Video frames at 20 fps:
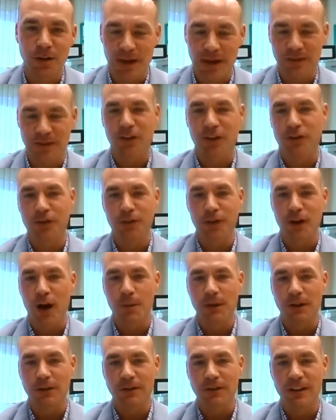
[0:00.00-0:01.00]
We have such
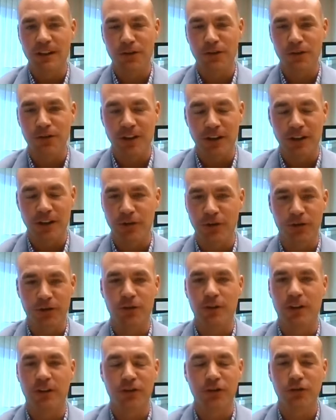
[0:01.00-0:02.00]
phenomenal research that you're just
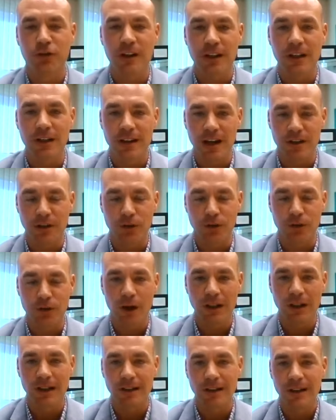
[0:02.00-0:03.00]
going to excrete it down the
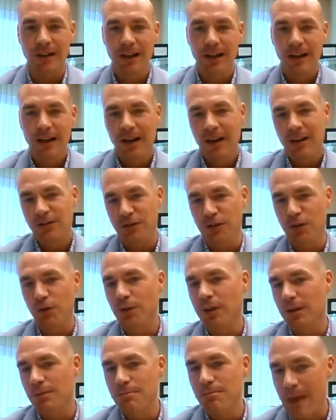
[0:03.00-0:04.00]
toilet. So you
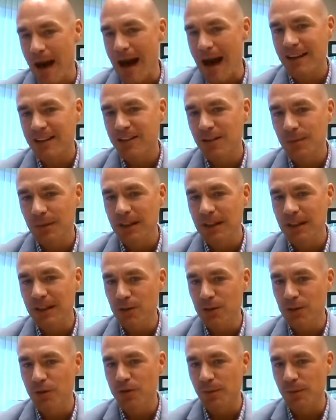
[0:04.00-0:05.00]
can maximally
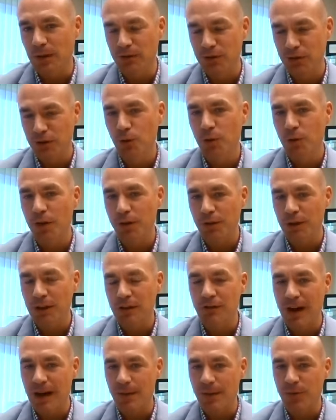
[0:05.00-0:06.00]
use about two to three
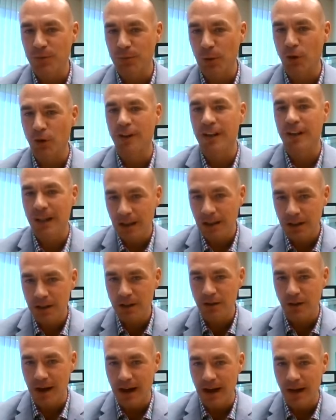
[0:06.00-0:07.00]
grams per
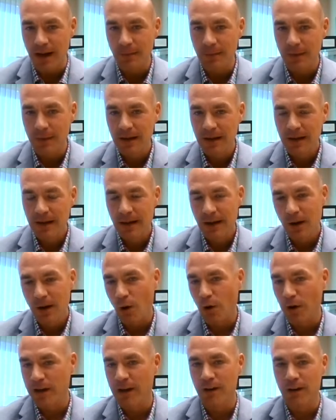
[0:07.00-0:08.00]
kilogram,
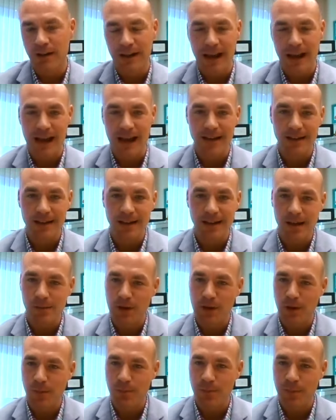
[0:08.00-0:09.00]
or here in Canada,
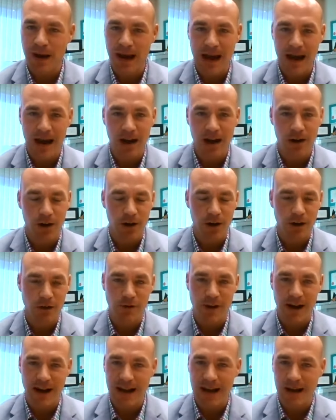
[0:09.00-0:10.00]
about a pound or a
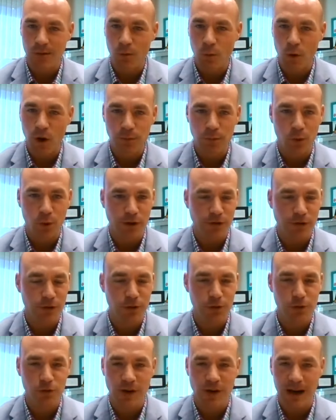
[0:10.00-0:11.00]
gram, one point
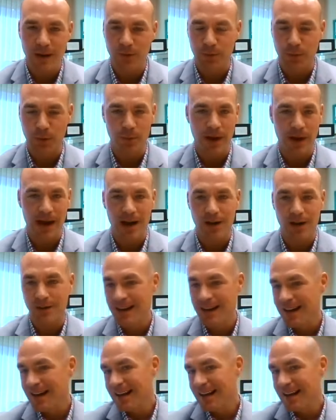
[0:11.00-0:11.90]
two grams per pound.